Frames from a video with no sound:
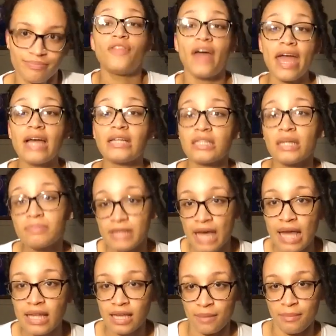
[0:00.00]
They end up
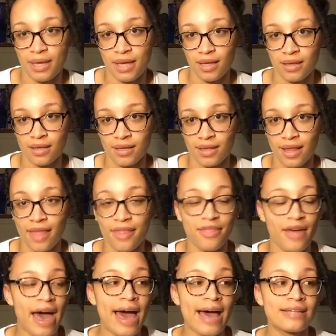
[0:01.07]
telling me
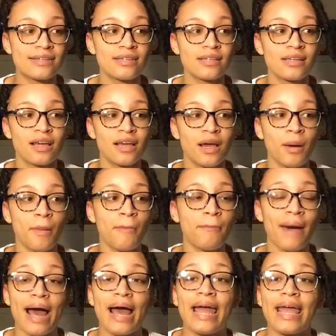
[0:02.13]
that
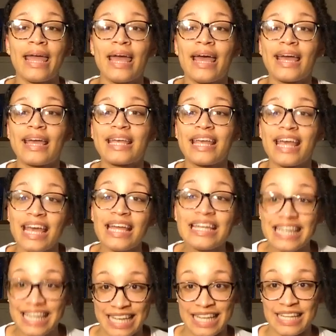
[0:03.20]
my
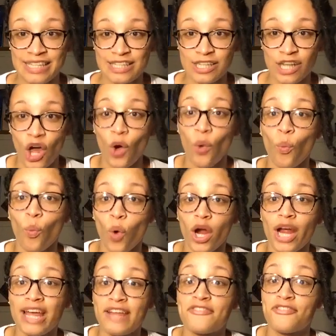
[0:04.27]
kidneys
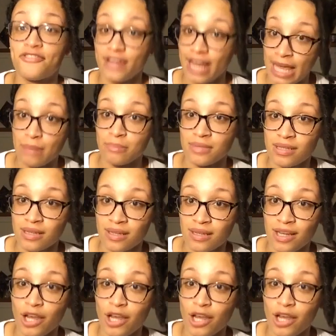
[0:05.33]
were inflamed